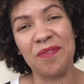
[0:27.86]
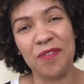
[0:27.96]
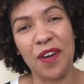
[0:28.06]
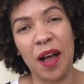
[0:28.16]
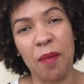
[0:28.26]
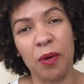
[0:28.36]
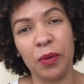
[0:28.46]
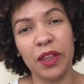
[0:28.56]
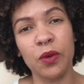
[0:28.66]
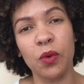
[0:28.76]
from a
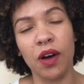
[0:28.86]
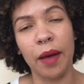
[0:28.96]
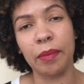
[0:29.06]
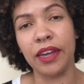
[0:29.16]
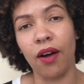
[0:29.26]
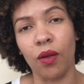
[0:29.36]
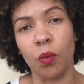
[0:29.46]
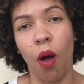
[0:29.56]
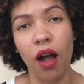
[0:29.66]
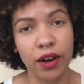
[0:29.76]
really cool company called
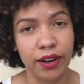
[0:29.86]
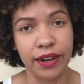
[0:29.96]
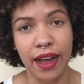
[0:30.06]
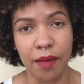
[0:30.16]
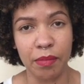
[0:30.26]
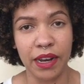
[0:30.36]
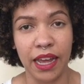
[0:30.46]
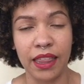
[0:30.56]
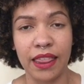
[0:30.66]
Walker and Company